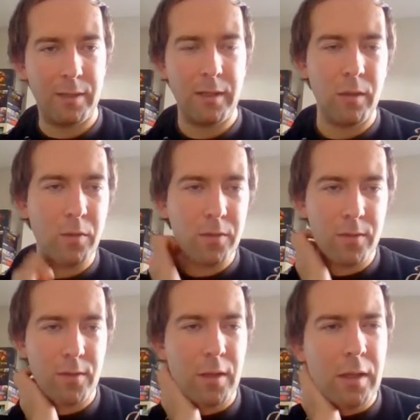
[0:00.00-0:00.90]
That
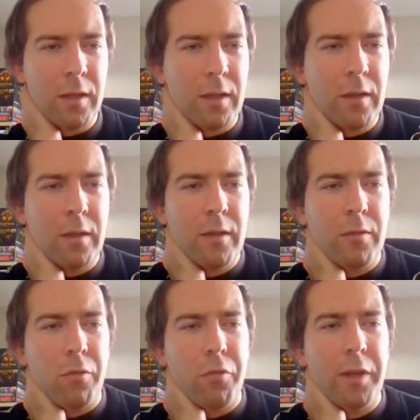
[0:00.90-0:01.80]
looks
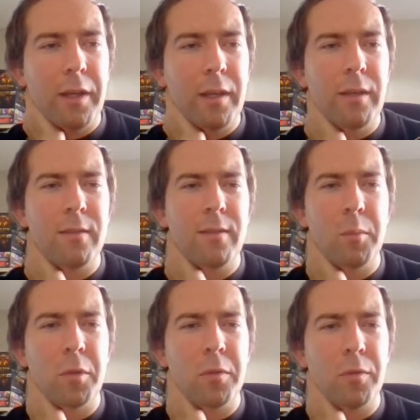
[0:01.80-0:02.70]
really
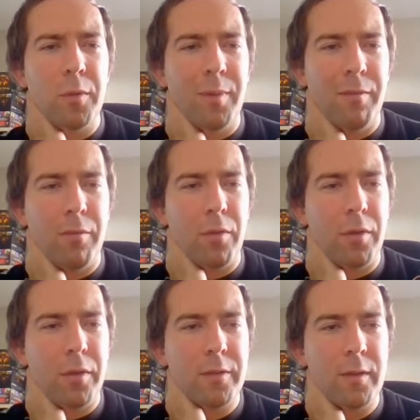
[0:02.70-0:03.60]
similar to the before,
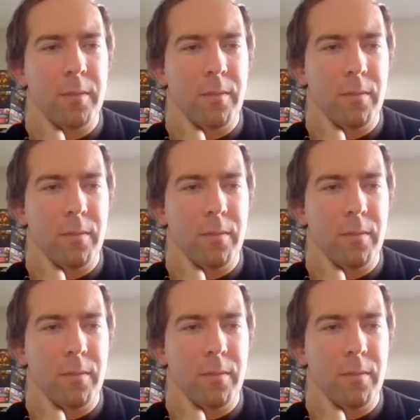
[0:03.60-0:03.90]
doesn't it?